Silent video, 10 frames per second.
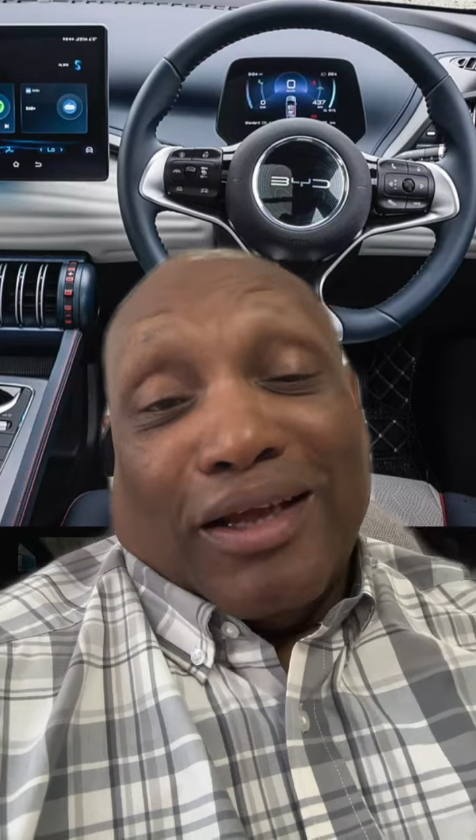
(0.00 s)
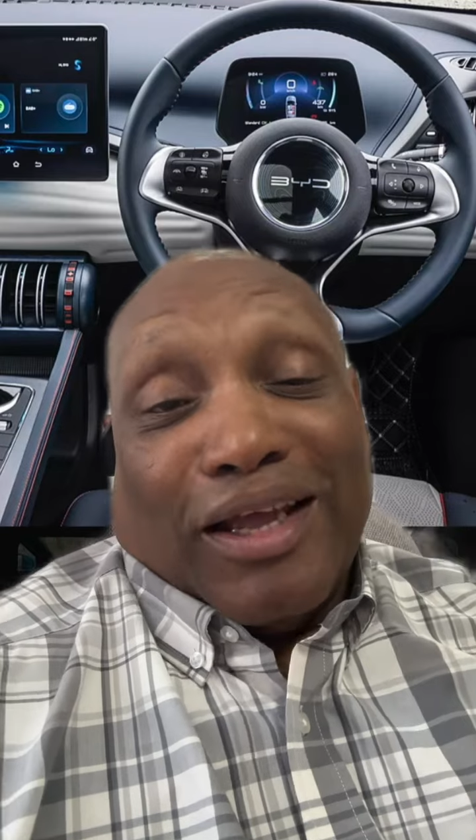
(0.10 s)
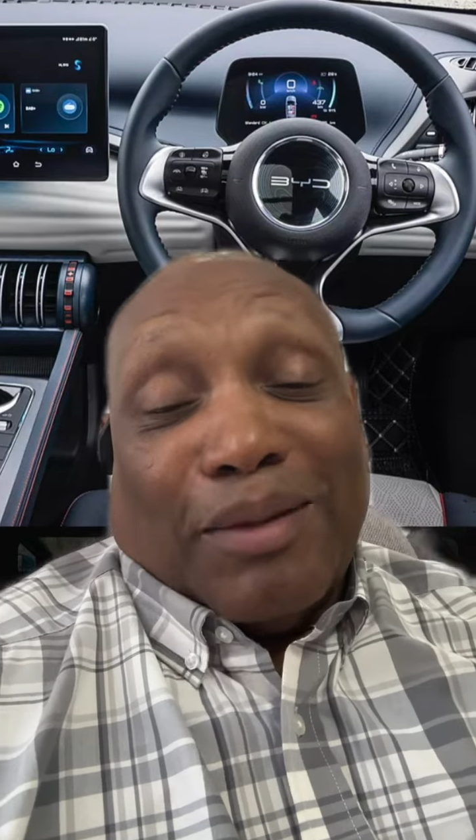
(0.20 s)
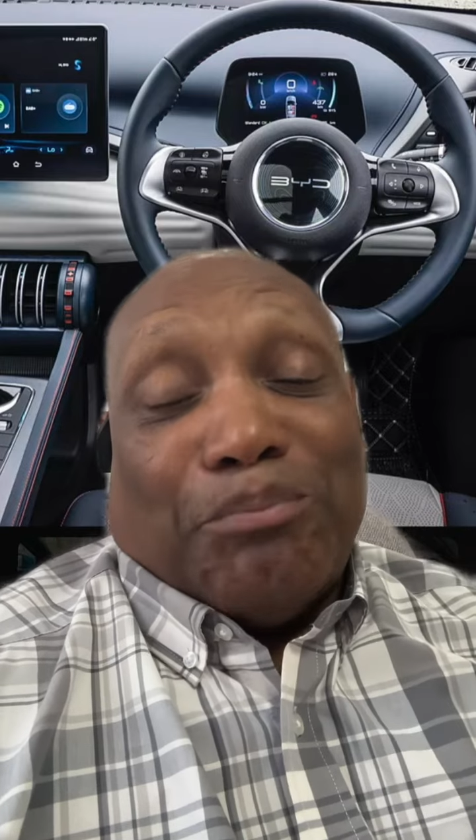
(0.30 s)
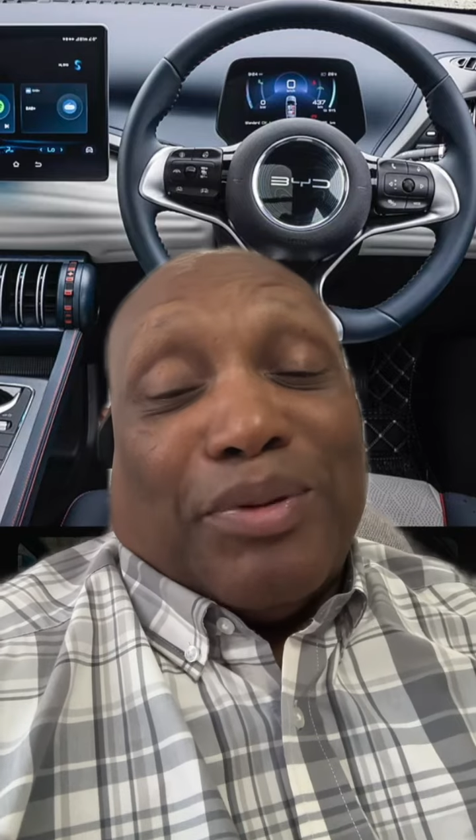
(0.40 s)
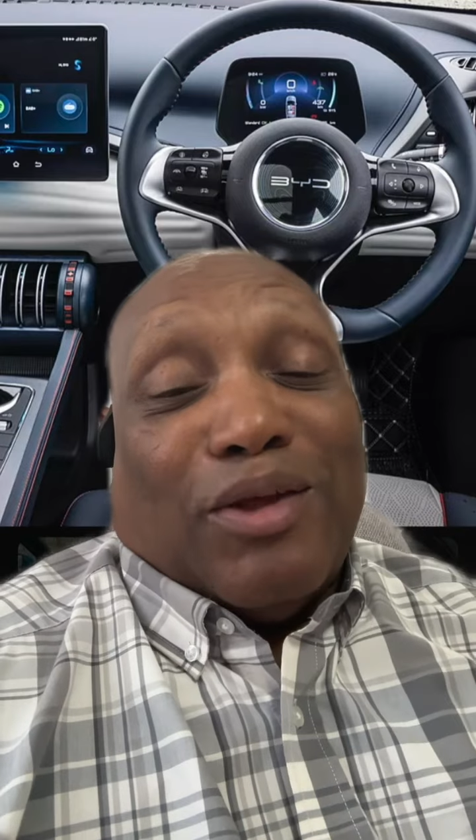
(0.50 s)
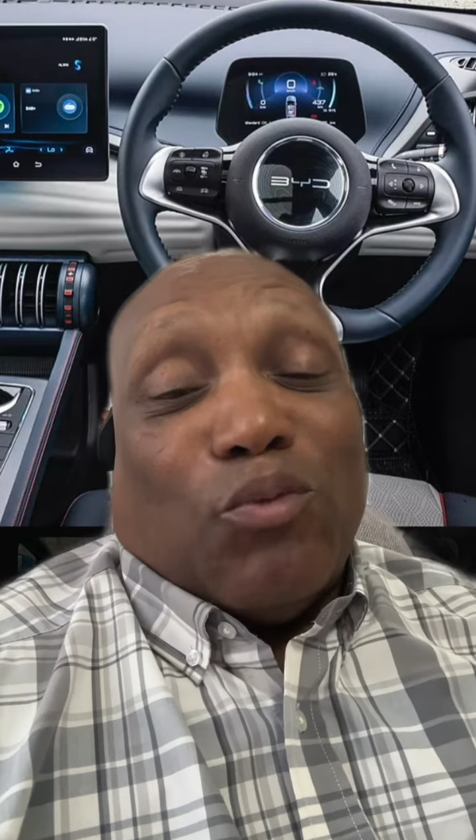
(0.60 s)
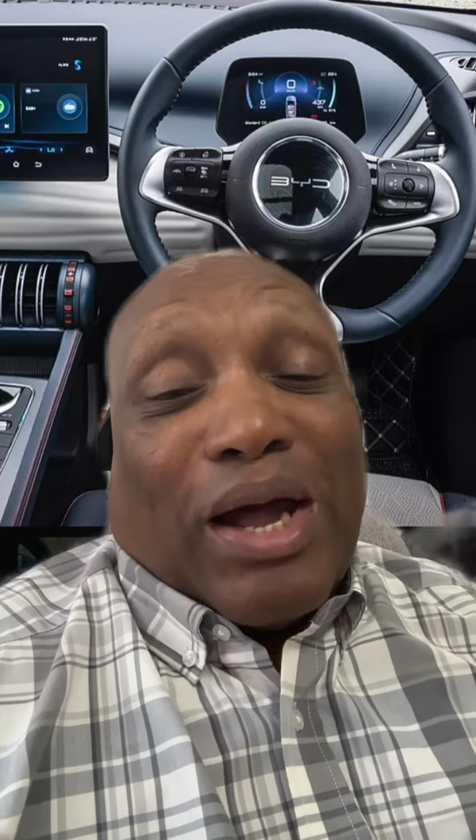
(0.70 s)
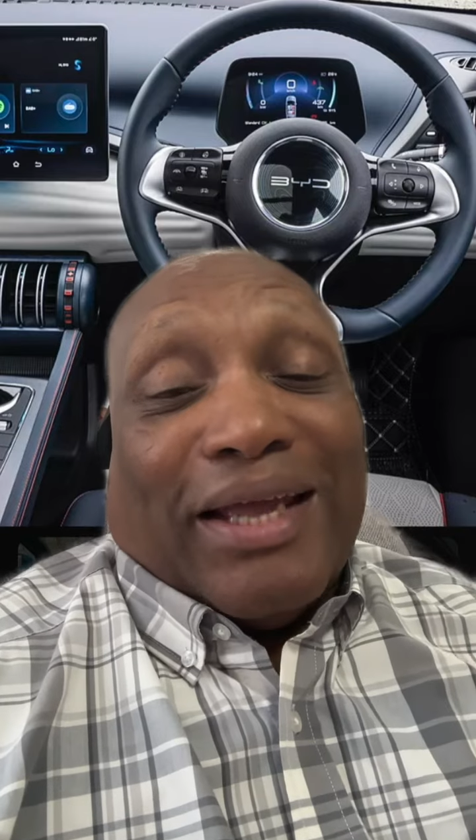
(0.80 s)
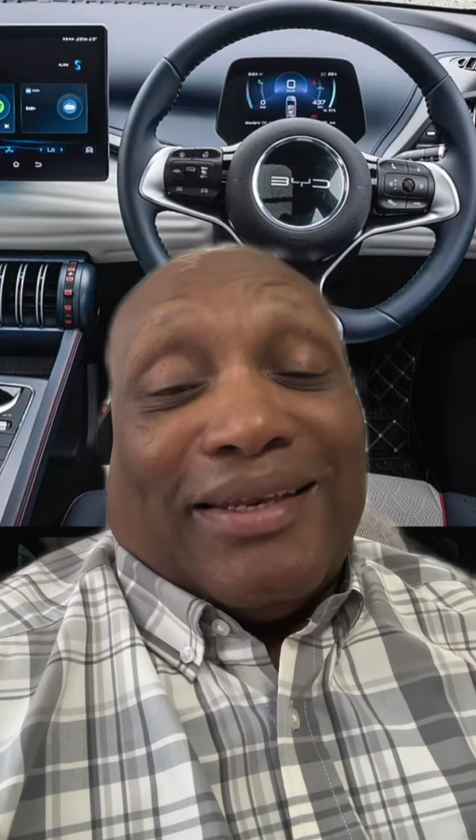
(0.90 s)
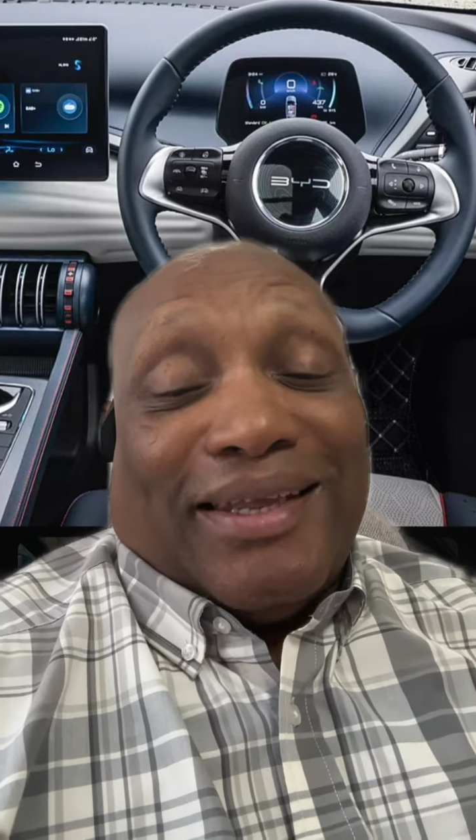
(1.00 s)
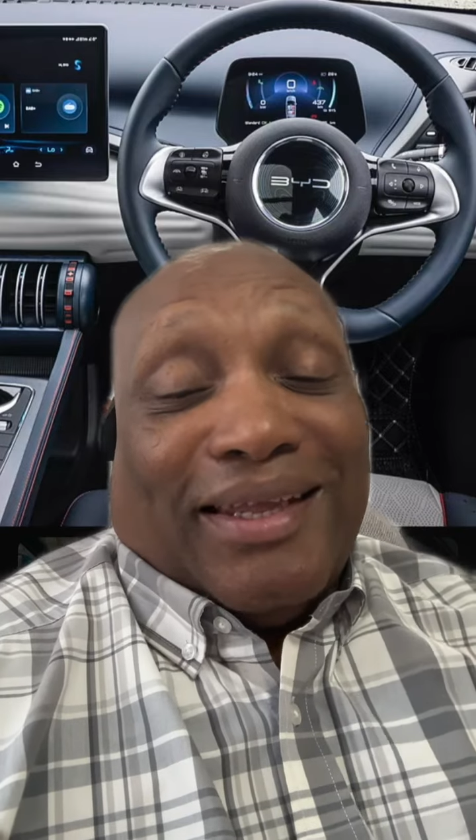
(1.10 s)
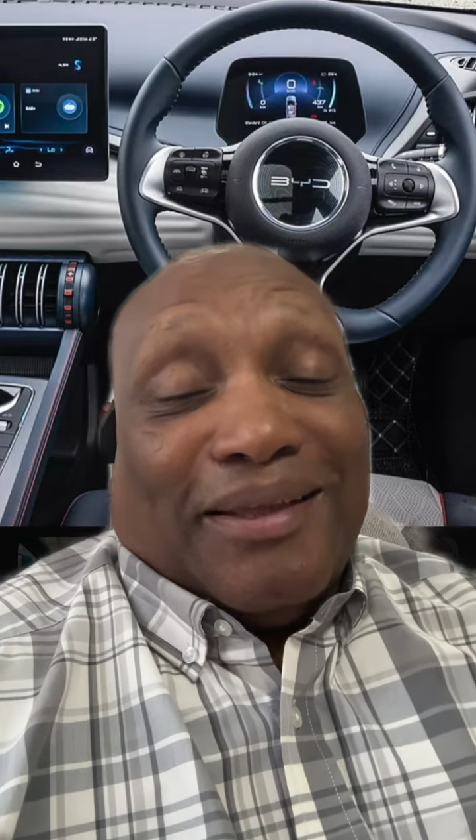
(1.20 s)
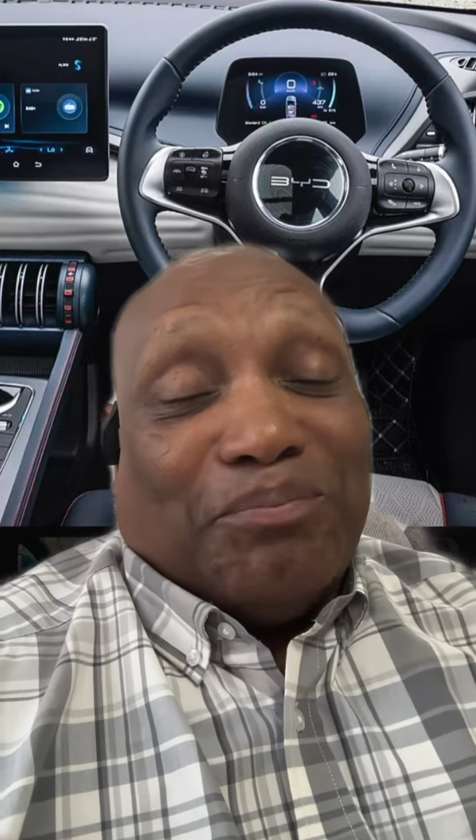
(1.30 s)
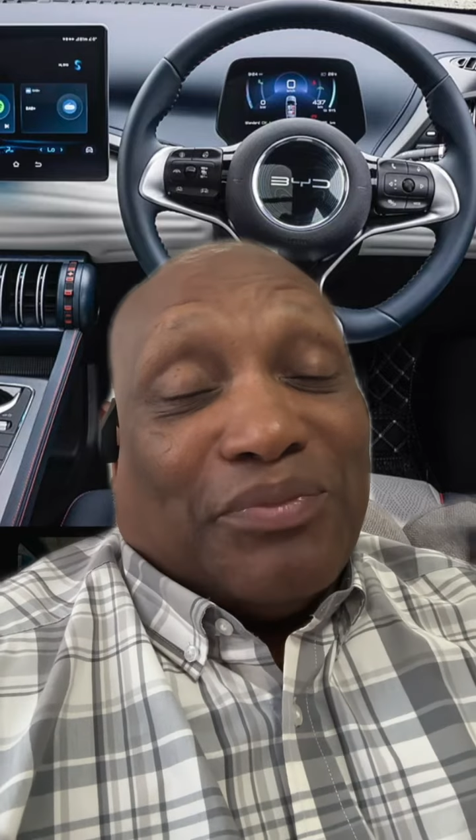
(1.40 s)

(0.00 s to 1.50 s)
in BYD